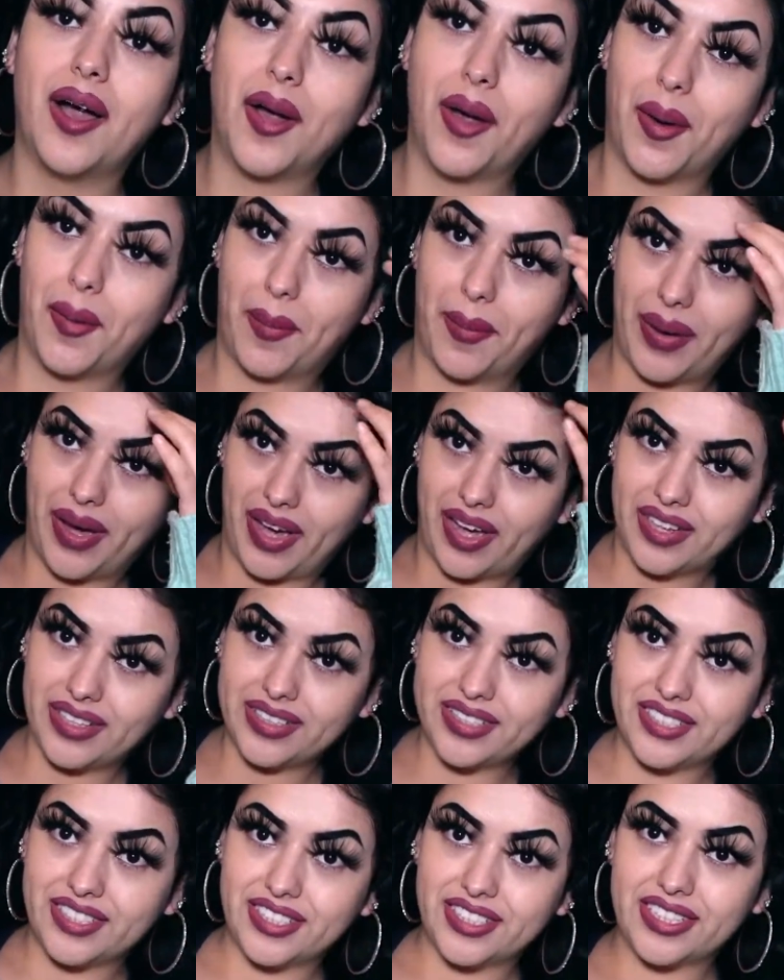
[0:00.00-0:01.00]

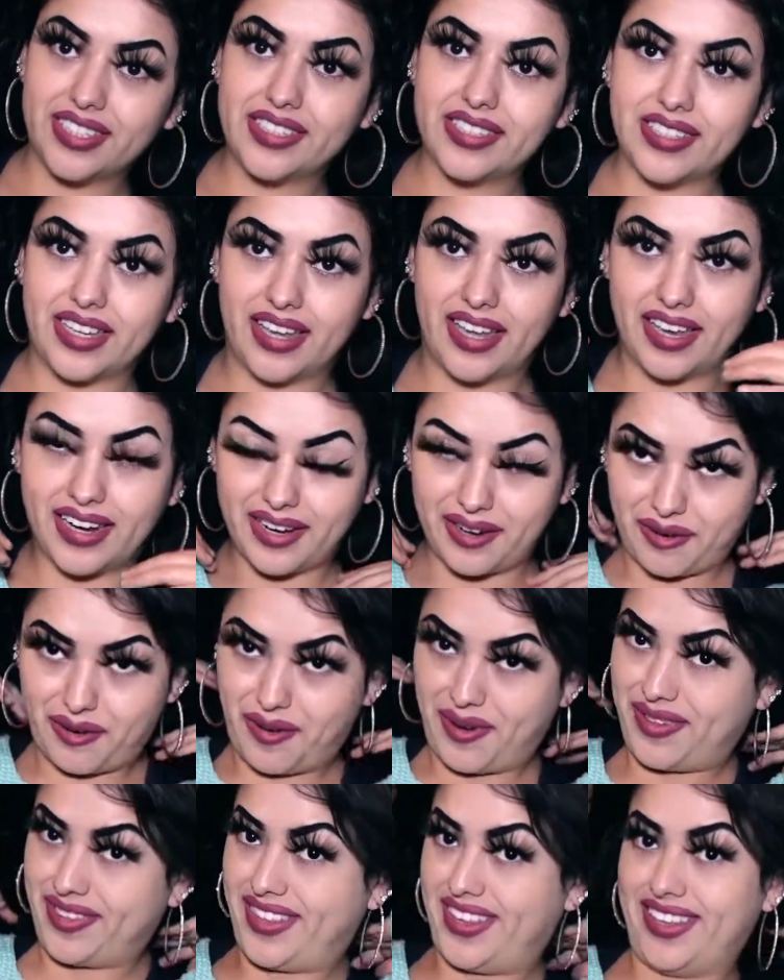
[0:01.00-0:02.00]
apologies to
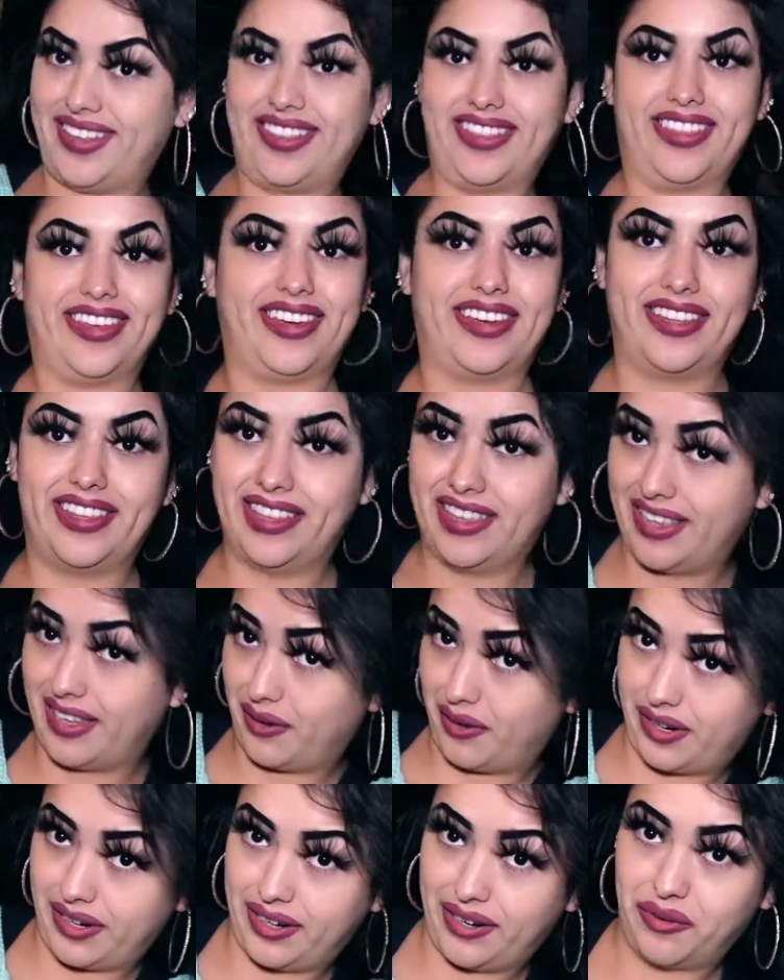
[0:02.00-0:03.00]
anyone that thought they
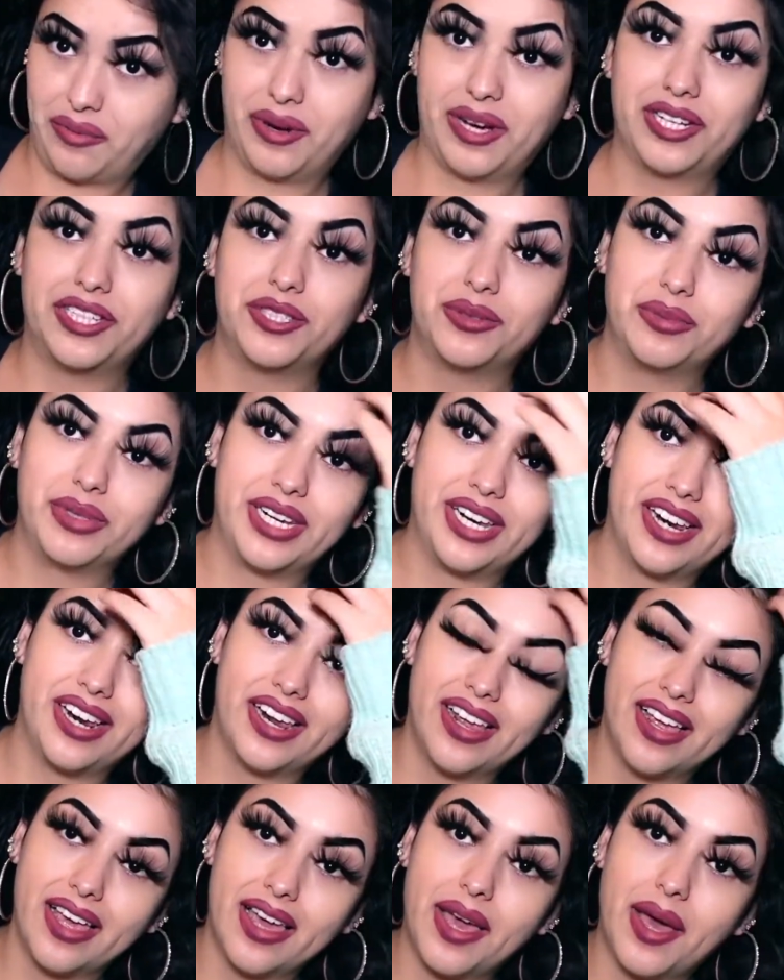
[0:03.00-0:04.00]
were gonna watch me
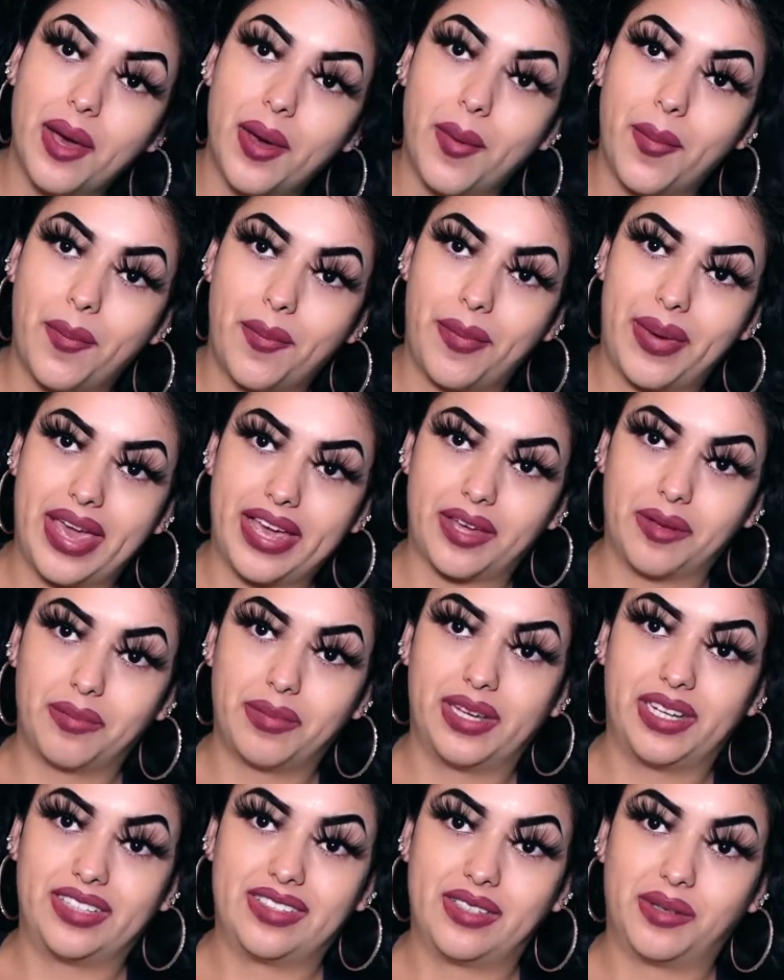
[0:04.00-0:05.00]
make a
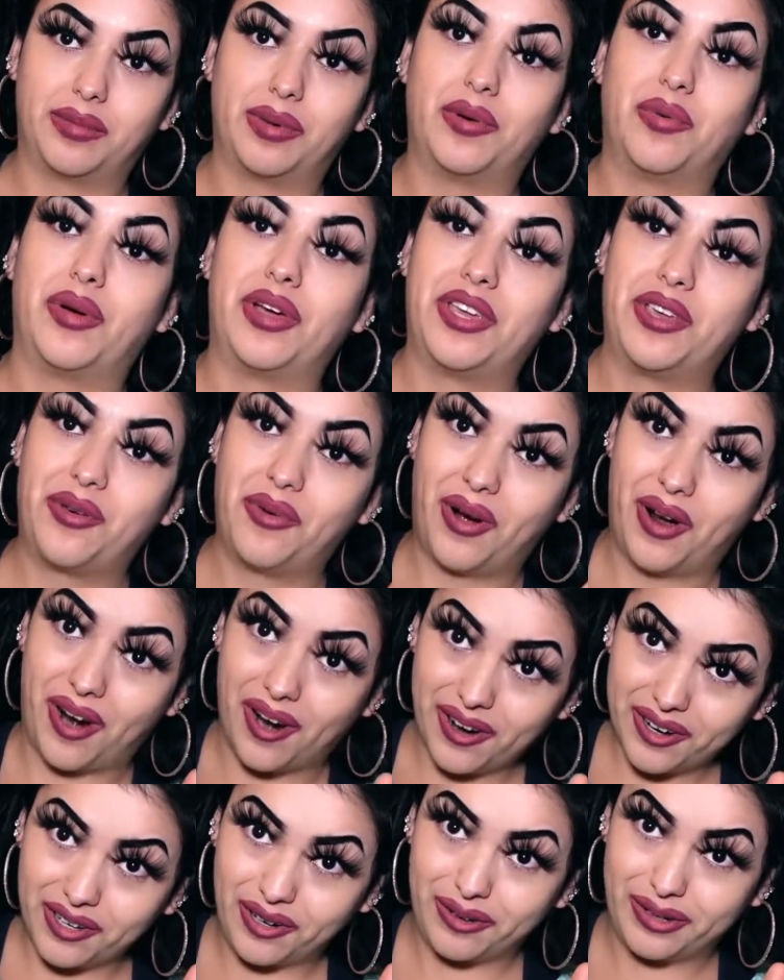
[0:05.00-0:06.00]
pizza, but what you
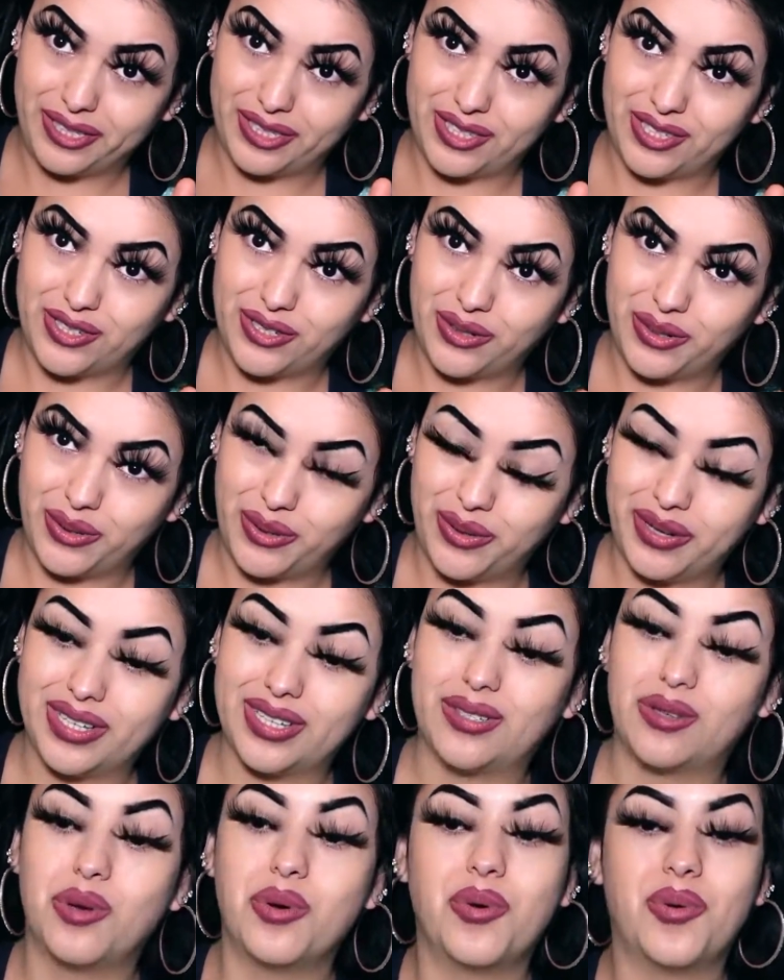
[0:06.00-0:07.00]
are going to do
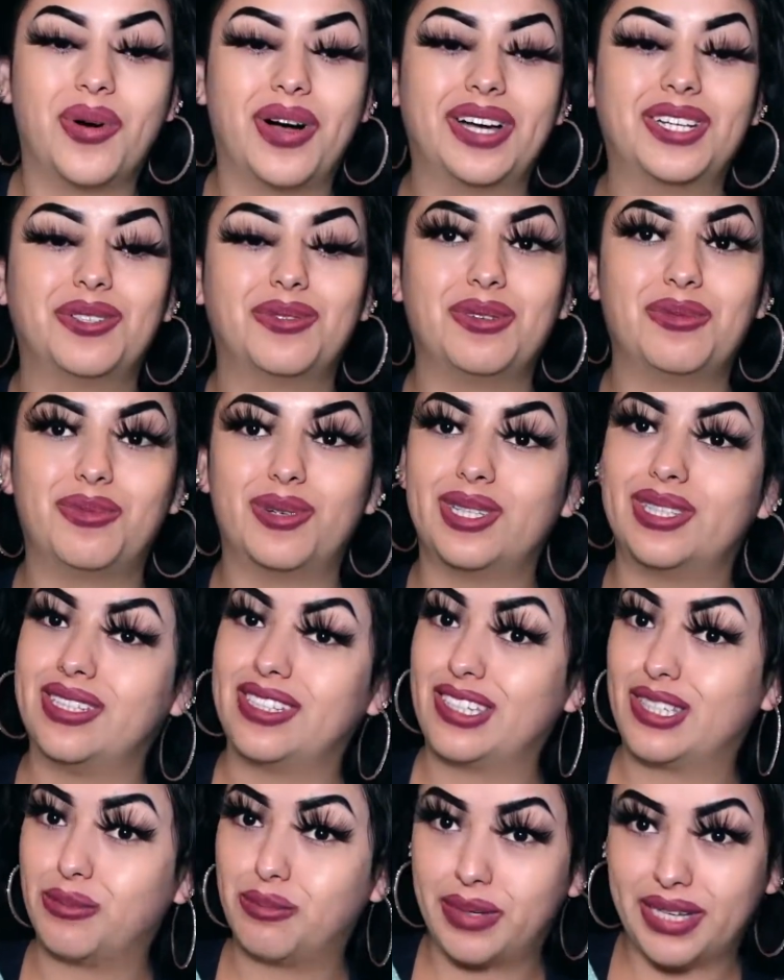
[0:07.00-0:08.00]
is watch me cook
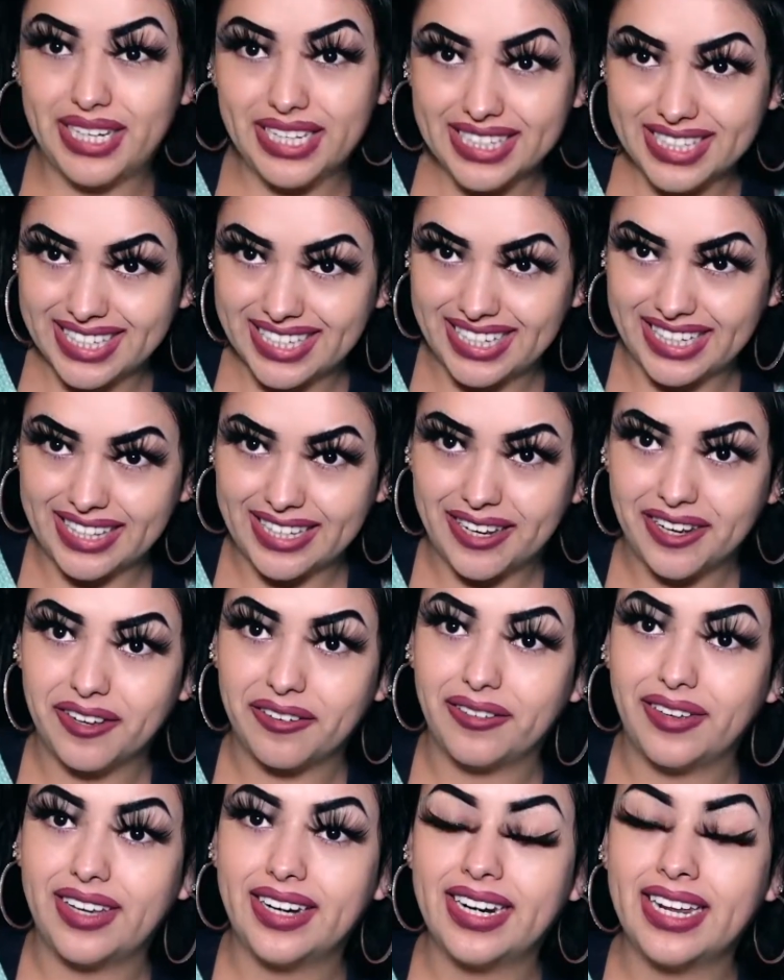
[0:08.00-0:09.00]
this pizza in the
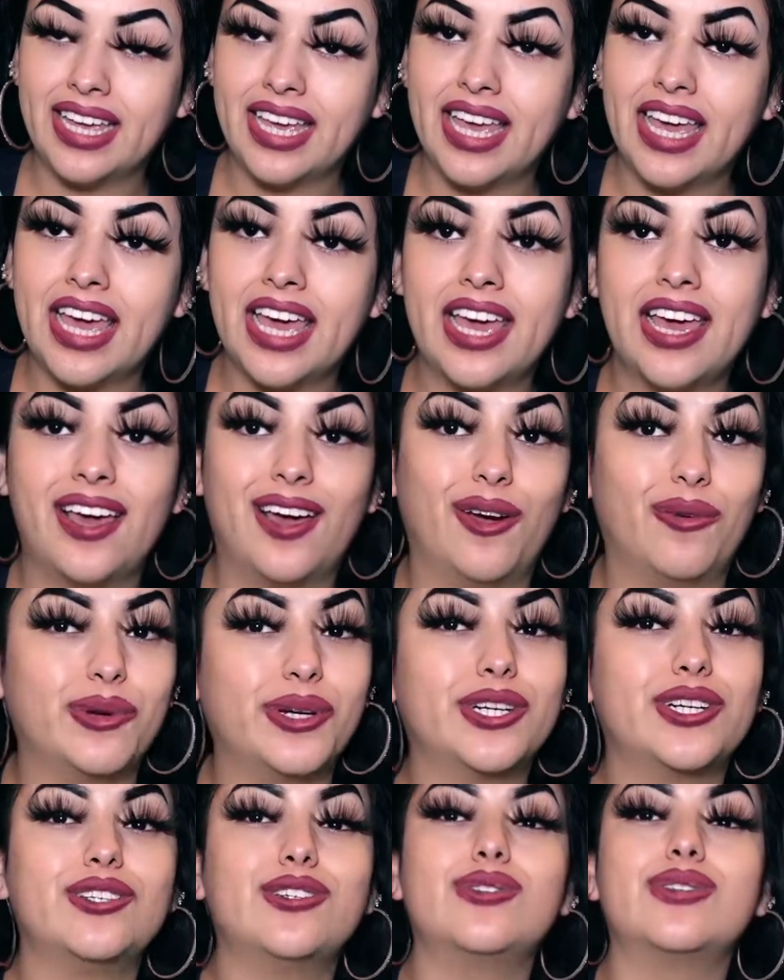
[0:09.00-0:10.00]
oven and we're
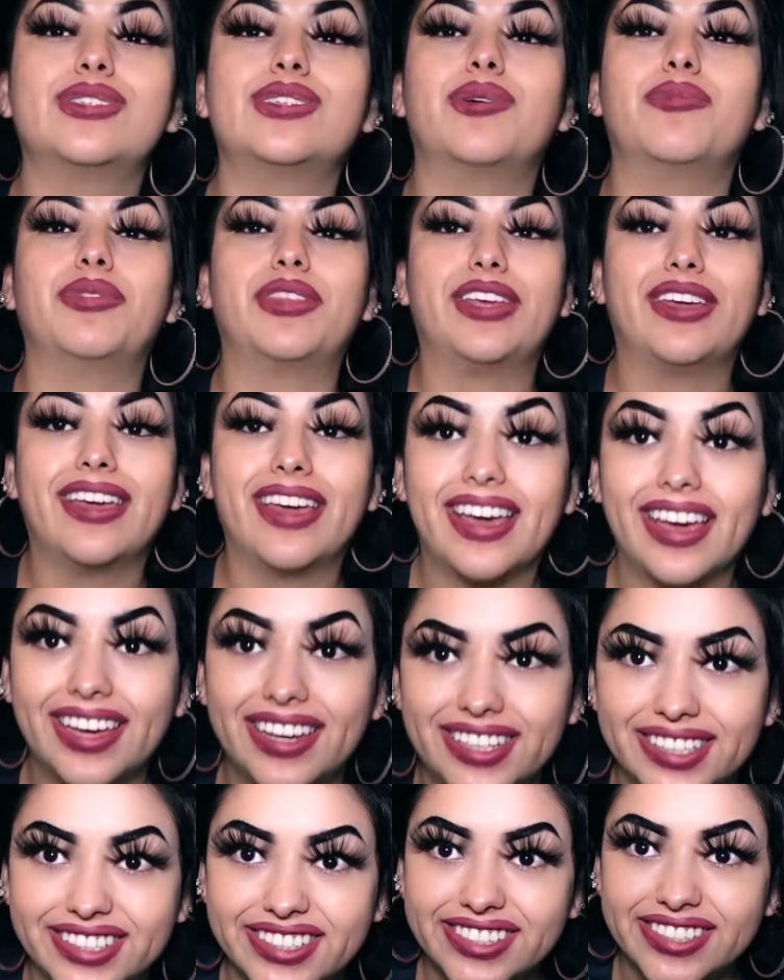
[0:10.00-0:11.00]
gonna do something
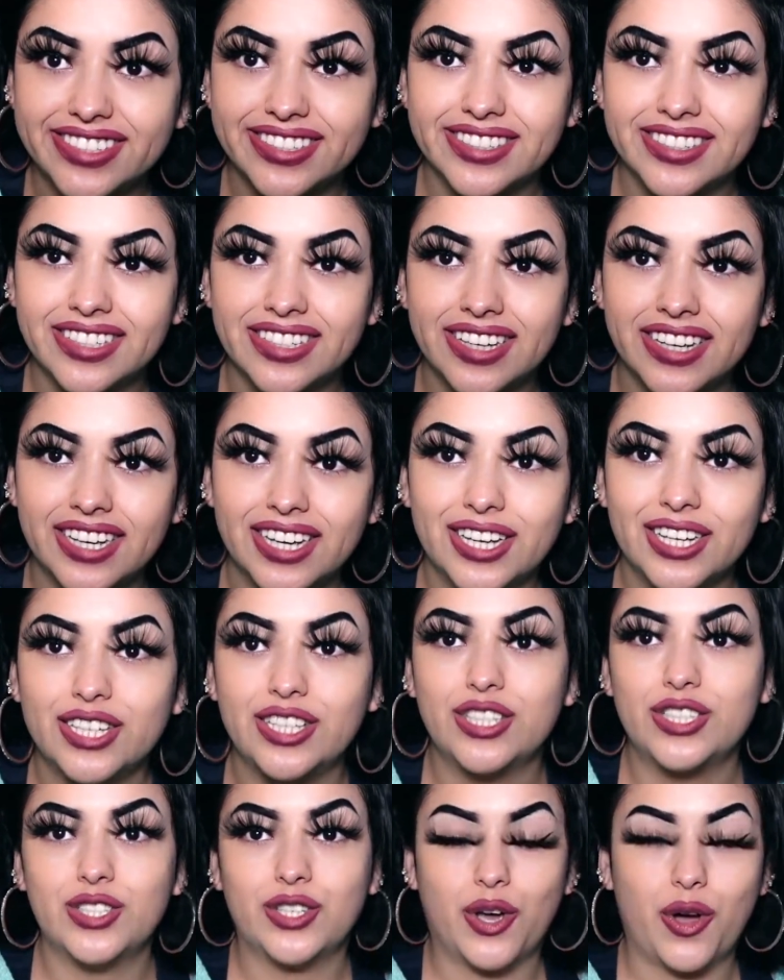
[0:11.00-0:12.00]
else.
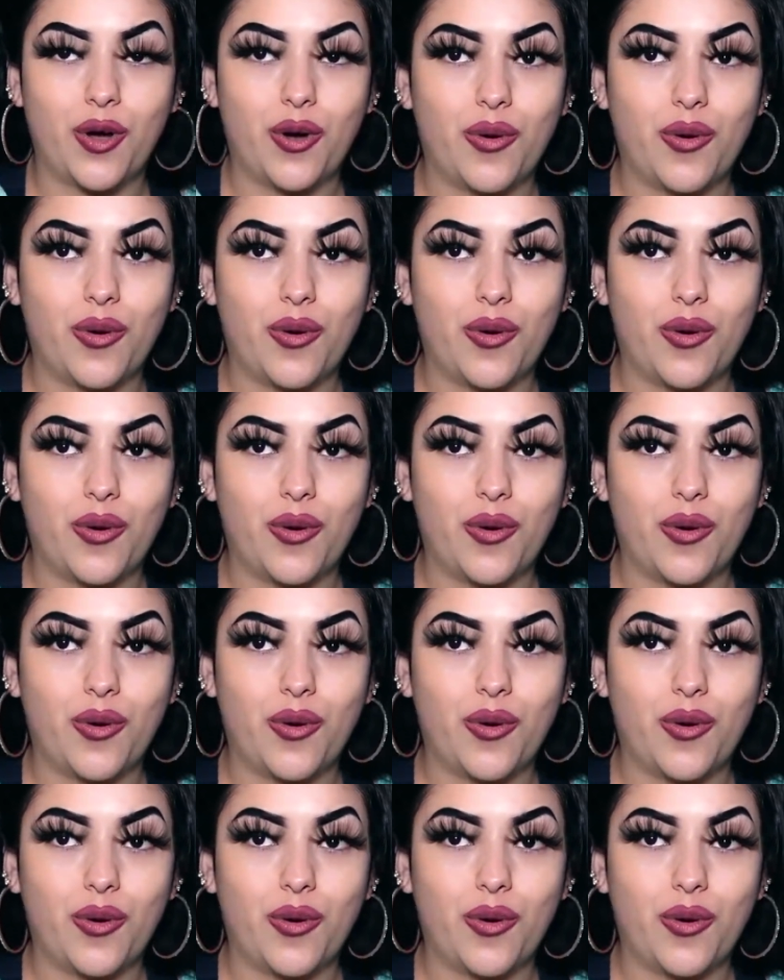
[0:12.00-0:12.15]
So